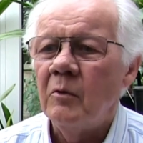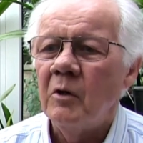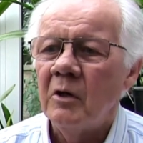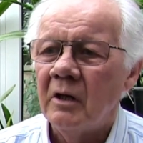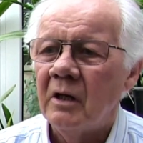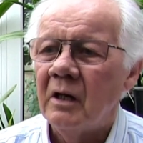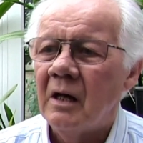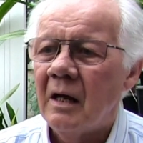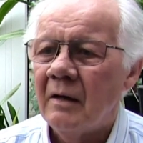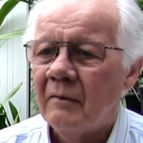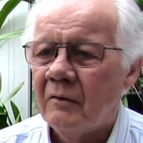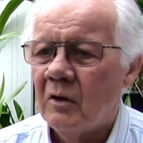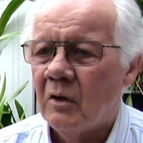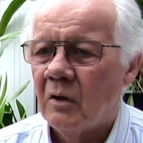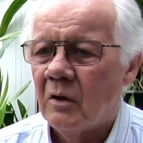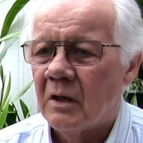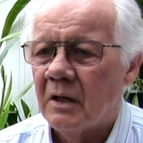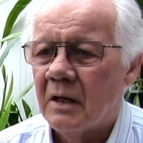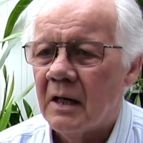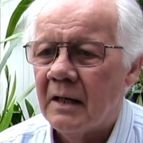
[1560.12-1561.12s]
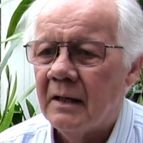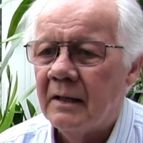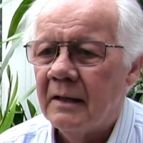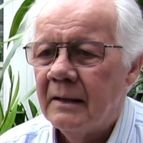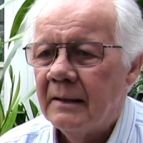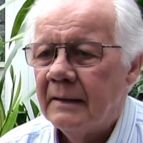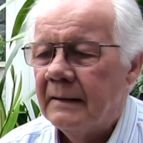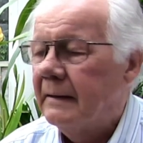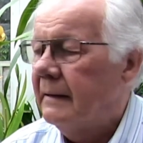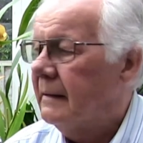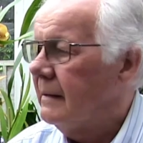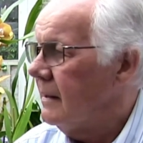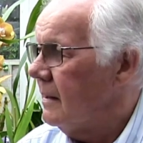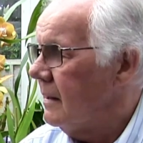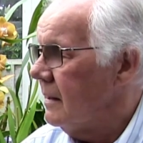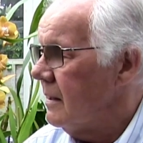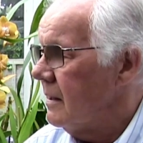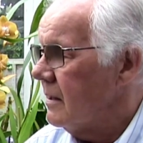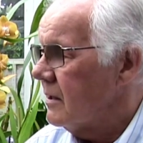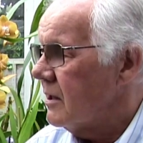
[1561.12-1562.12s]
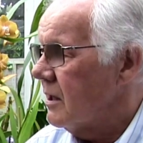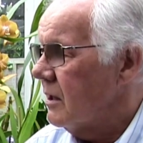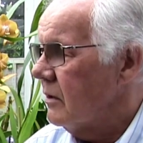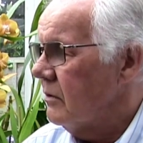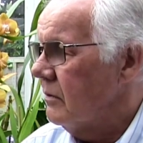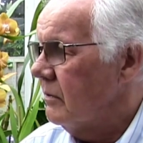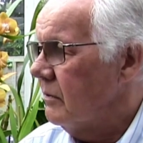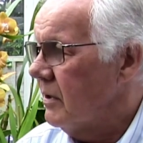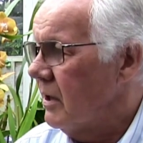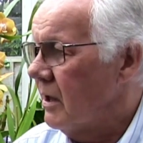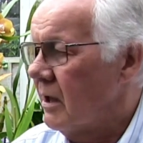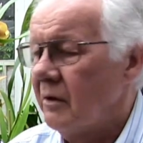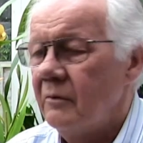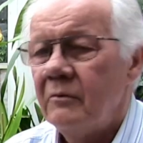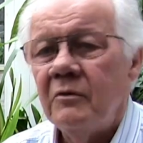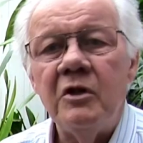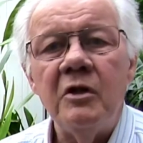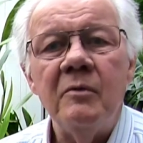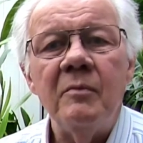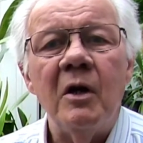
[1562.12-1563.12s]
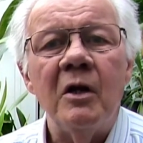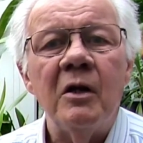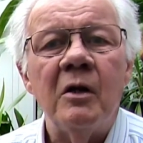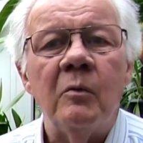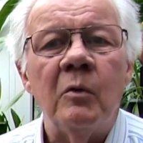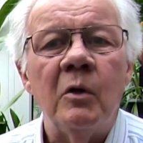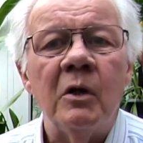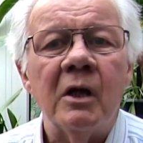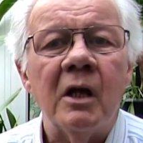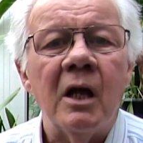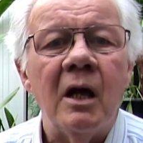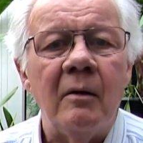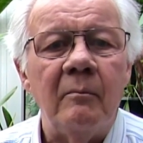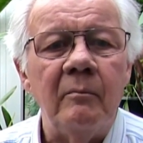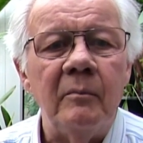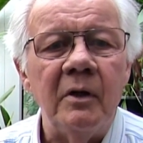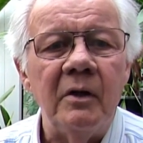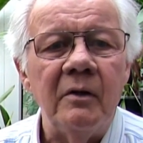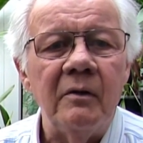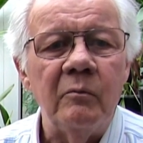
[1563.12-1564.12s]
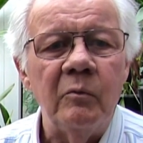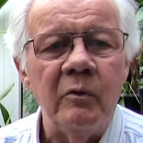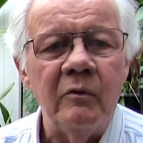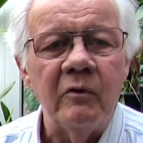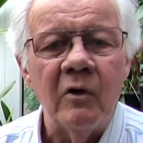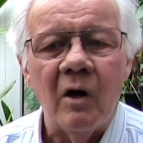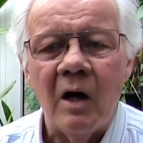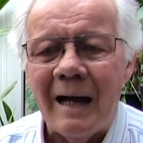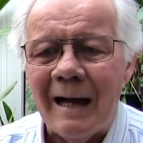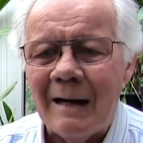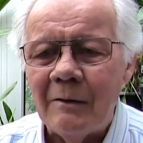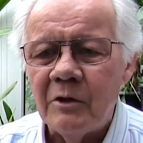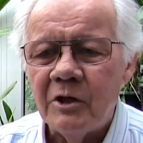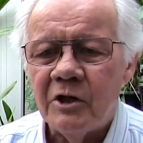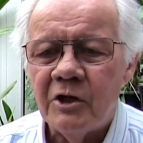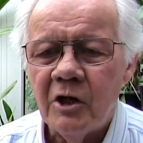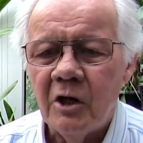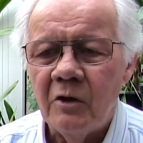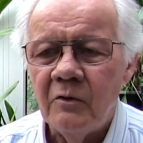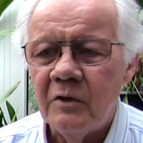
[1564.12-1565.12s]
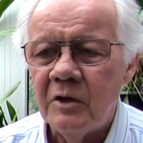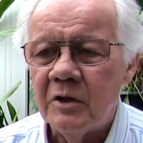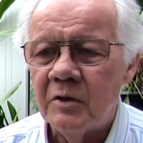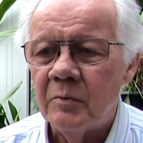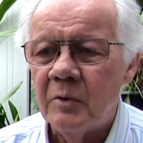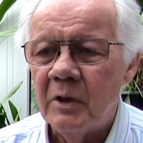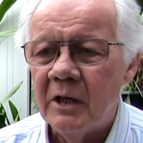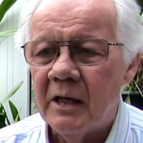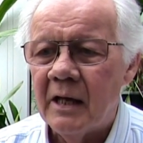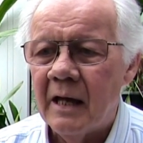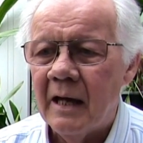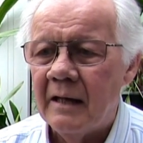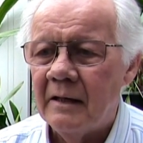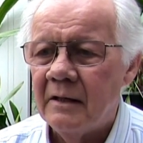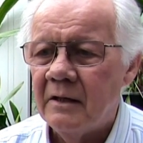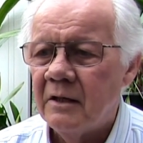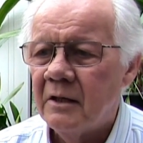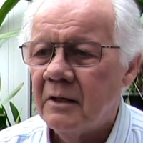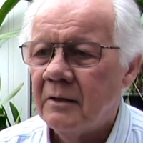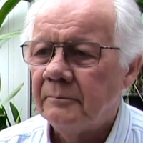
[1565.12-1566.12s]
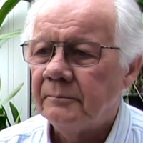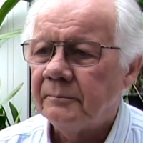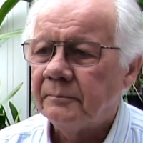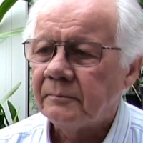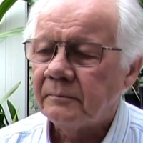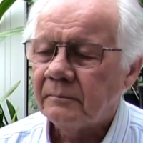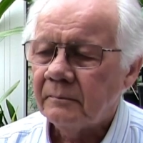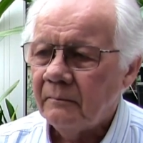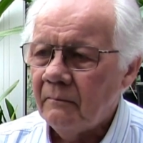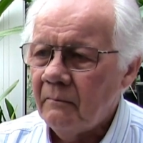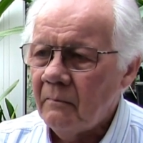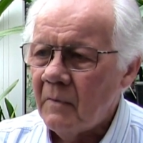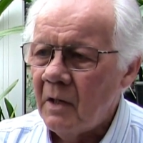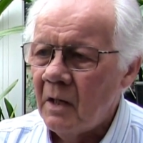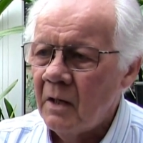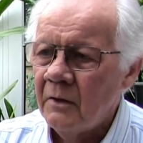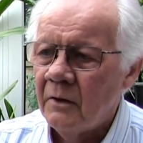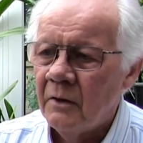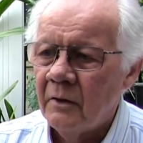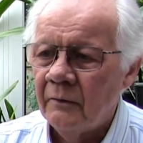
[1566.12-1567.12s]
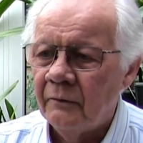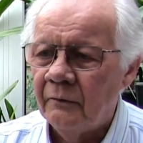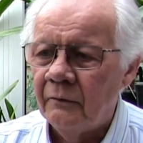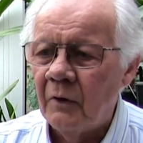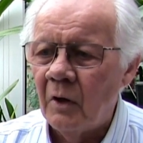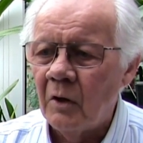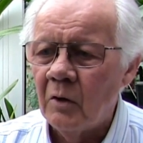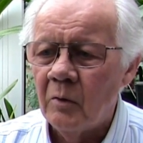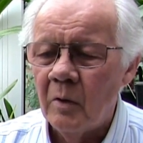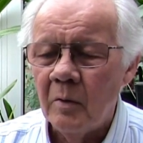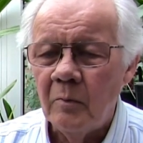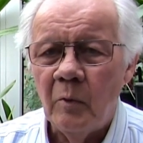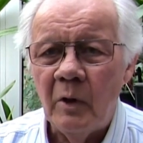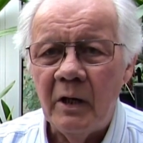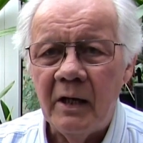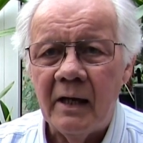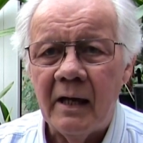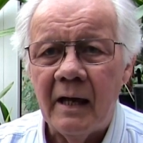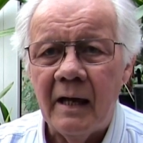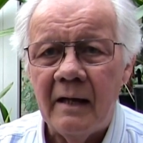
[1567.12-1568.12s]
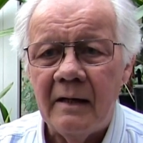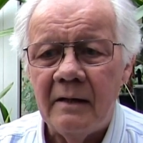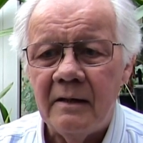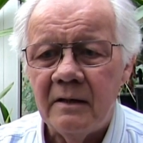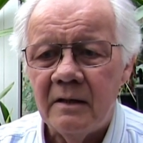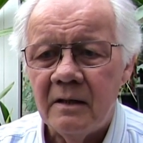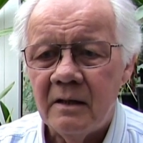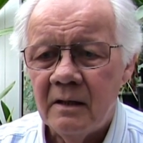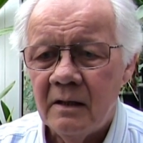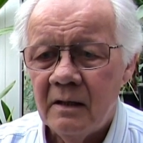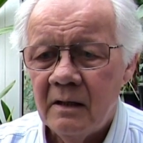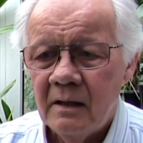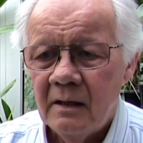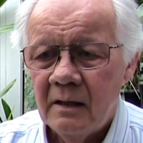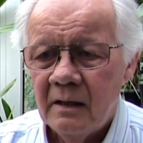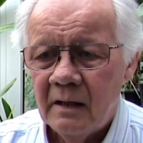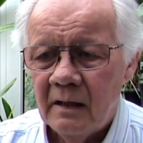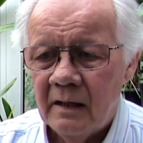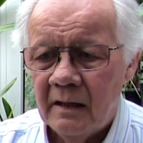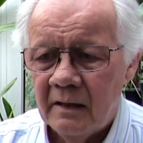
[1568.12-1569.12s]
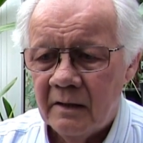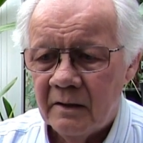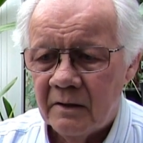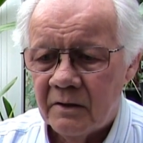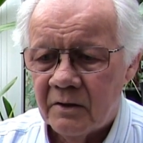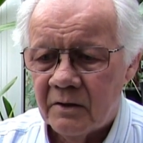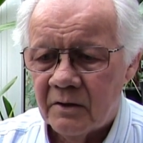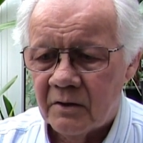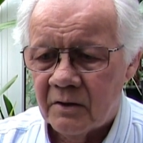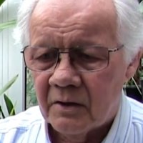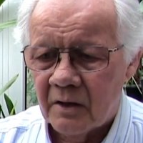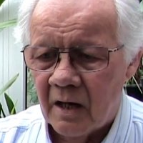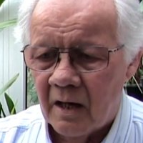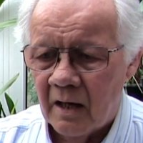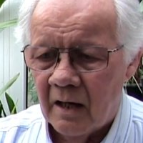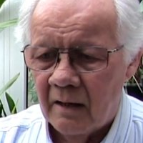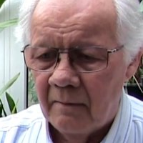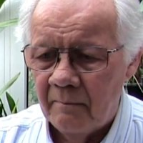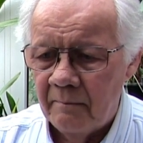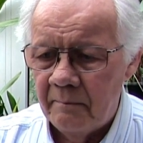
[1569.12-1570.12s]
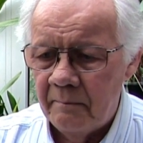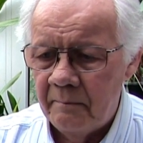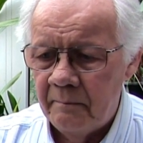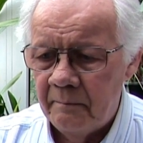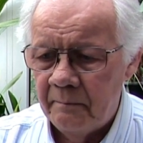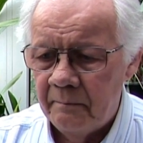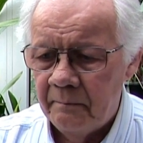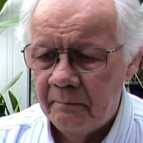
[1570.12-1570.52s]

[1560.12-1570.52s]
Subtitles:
weren't going to have a holiday. So, you know, she might not want to come, but we've got our show this weekend. The following weekend, it's Devon